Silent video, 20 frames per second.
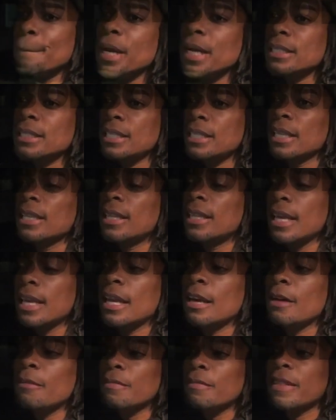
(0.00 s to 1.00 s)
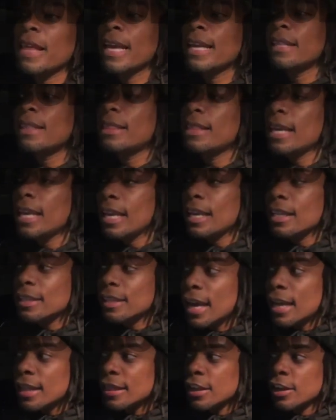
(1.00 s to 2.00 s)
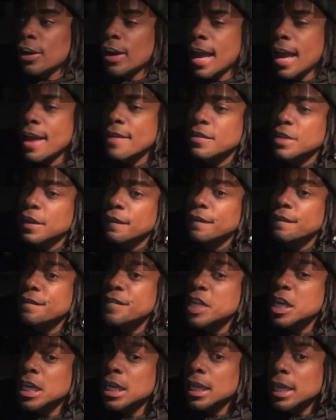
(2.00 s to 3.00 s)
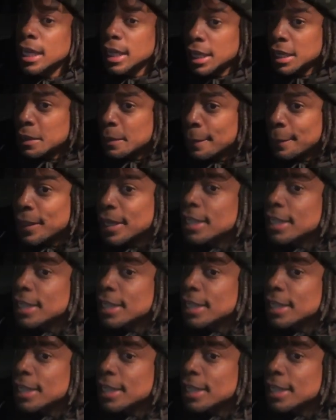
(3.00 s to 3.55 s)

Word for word: but to them, they think that they're having fun,